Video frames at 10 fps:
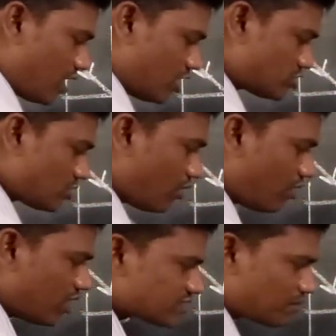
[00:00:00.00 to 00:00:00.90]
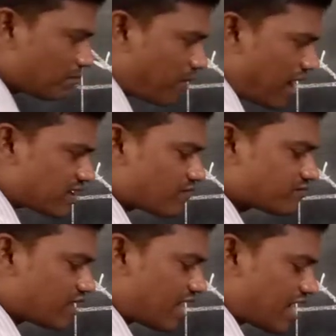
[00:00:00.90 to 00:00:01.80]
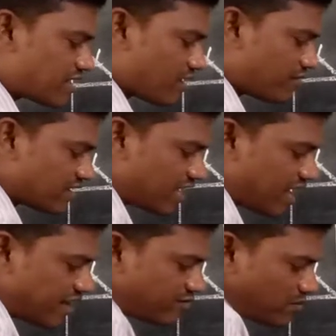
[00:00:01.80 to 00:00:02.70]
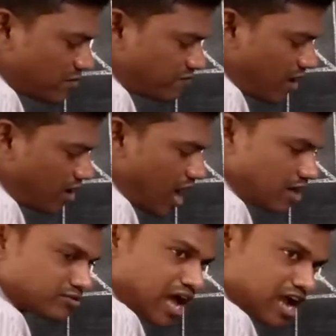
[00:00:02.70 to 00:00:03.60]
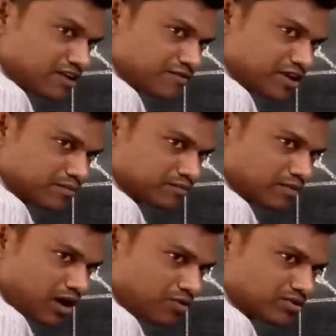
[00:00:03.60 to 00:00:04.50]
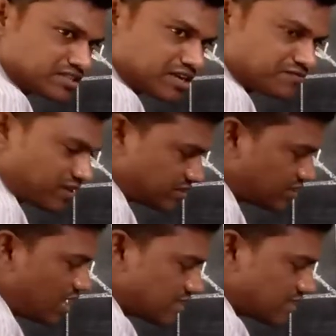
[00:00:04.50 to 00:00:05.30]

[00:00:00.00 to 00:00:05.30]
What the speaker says: So some part of the light, when the light will be fall onto the aquarium outer surface,